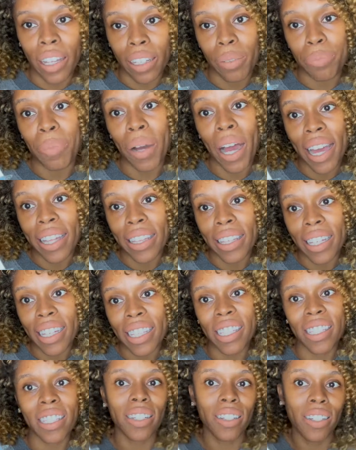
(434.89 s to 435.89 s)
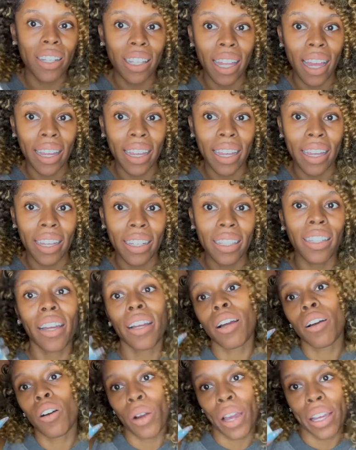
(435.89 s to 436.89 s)
buy this and you like it,
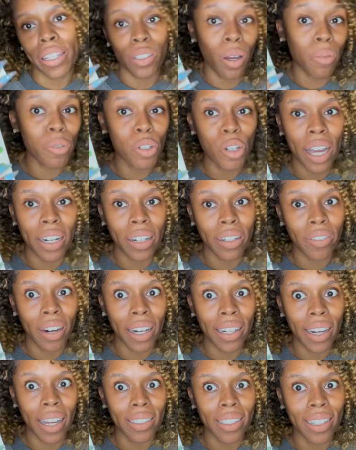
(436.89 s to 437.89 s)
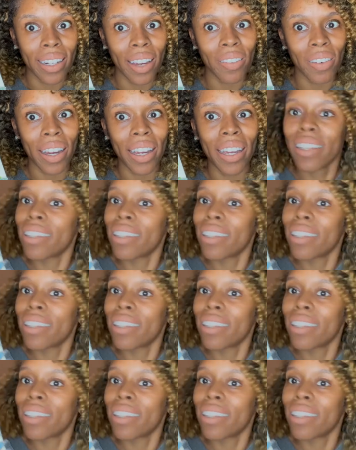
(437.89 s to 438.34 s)
like, okay, so I'm trying it right now today, right?